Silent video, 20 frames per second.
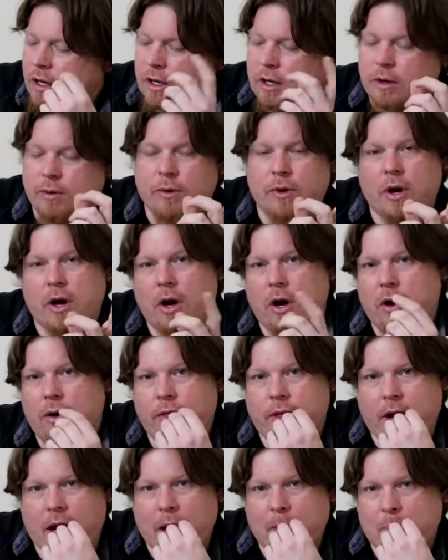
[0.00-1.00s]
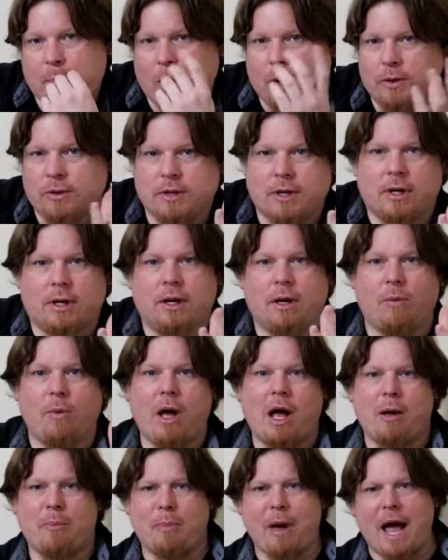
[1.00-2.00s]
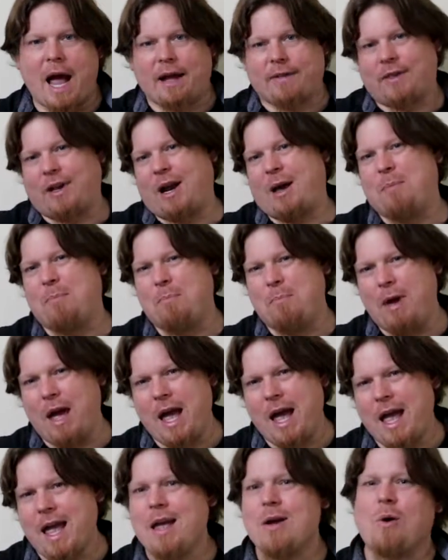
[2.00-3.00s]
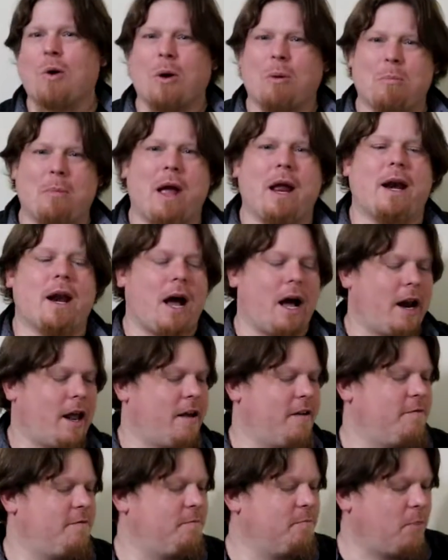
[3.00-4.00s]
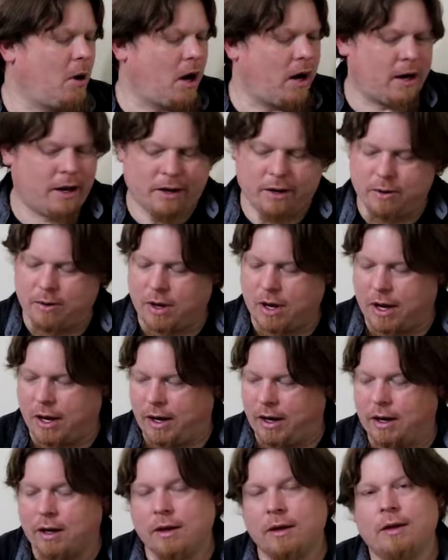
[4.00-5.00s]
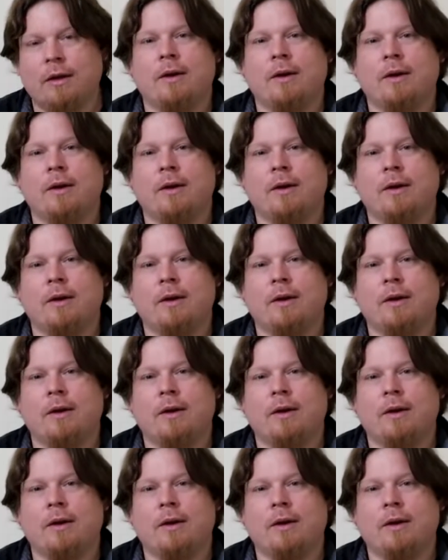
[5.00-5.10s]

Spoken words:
you know that I posted a little while back that I may or may not have bought a new gun.